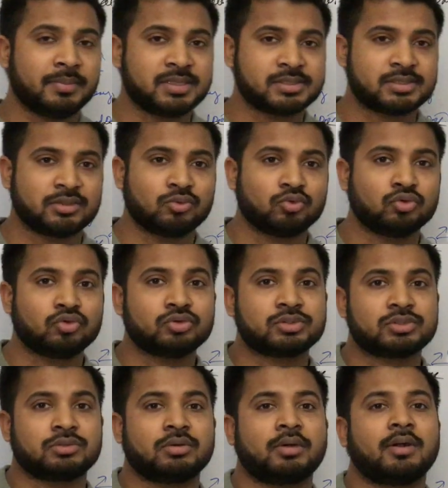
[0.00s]
means
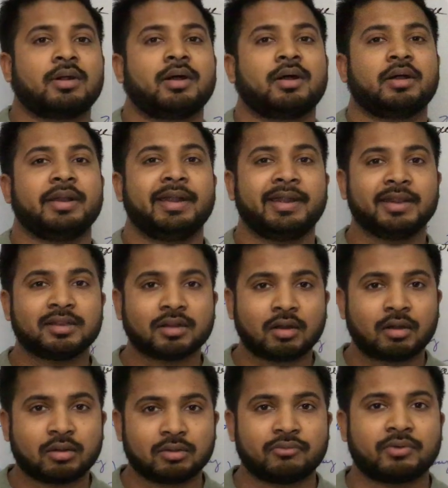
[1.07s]
who's eating a
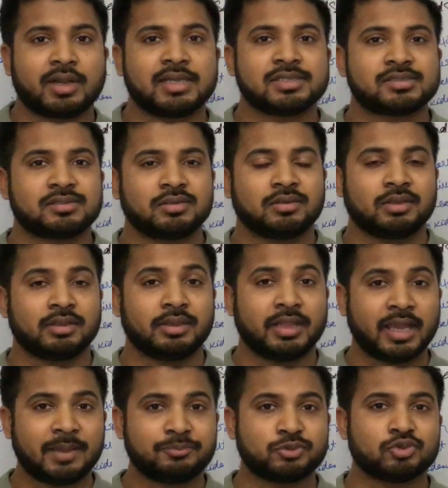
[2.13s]
lot of rice,
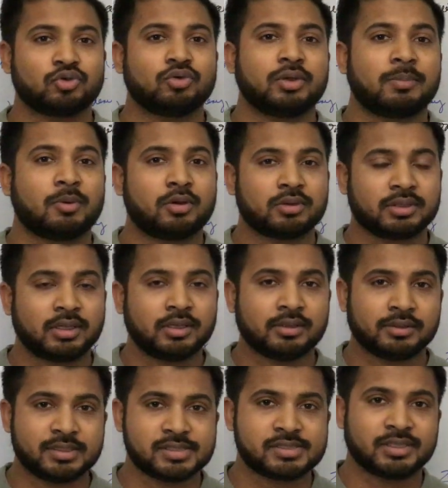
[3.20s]
they have to know about the
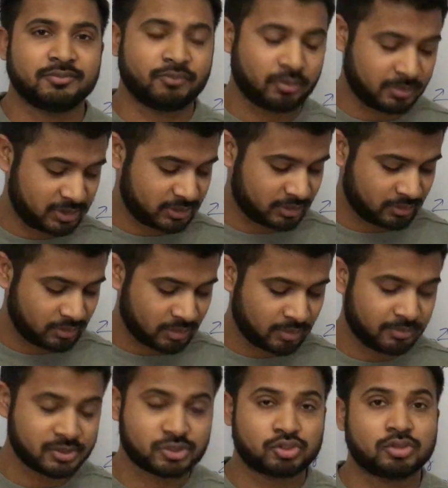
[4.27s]
this information.
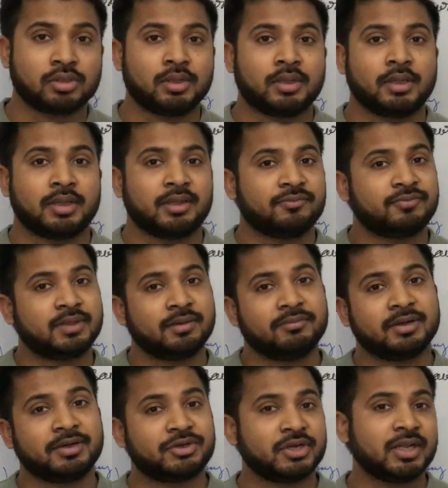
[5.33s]
Means if they
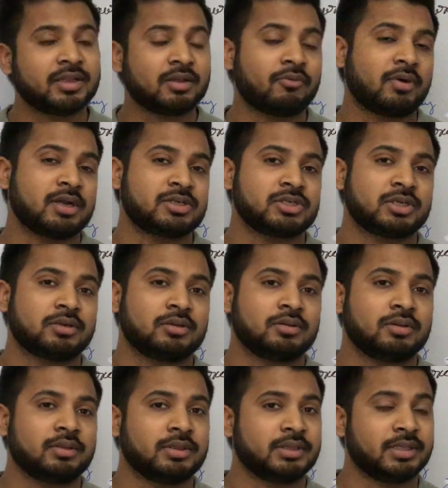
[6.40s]
will drain the water,
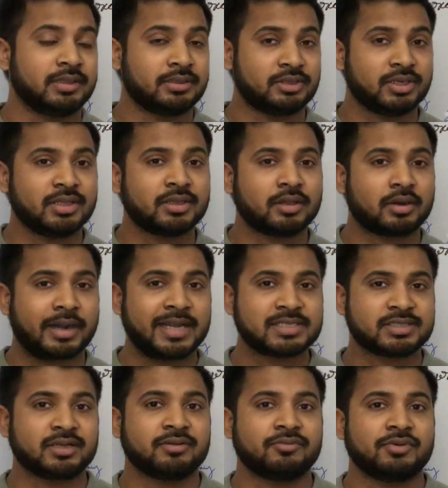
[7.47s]
they drain the
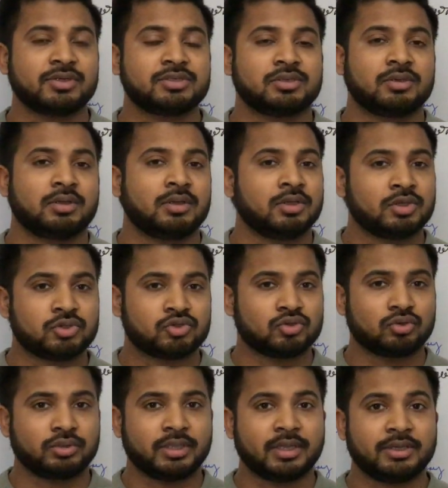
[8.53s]
rice liquid,
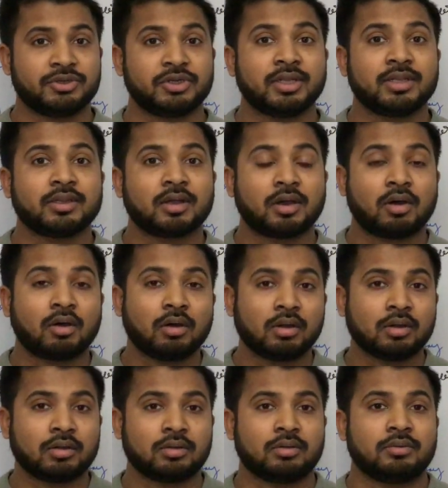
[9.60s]
so they drain the
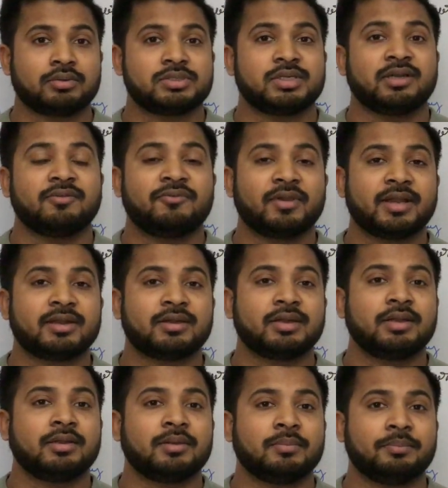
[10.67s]
all
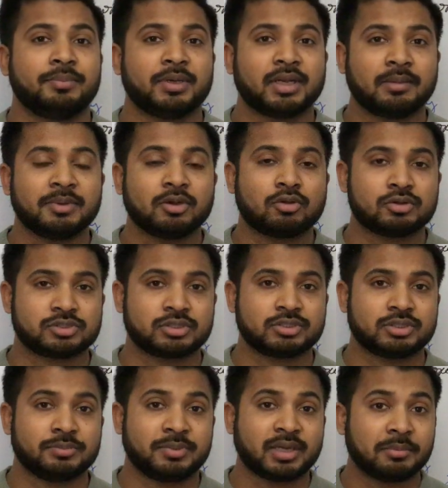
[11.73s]
significantly vitamin
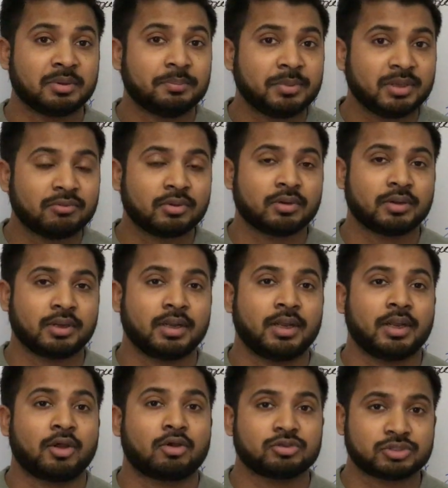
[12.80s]
B1
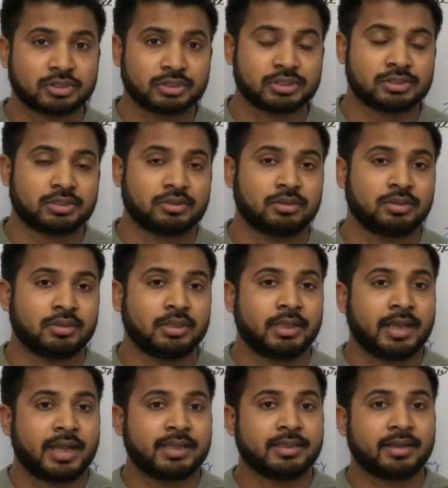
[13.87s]
concentration,
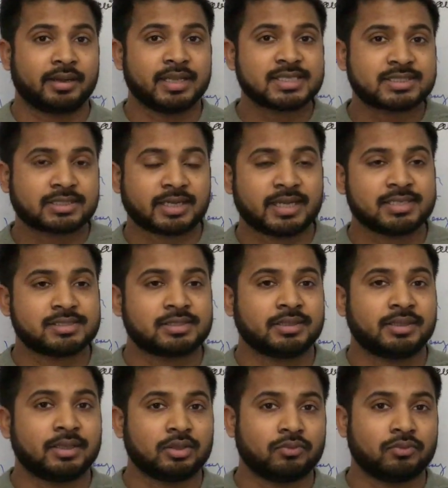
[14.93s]
and the rest rice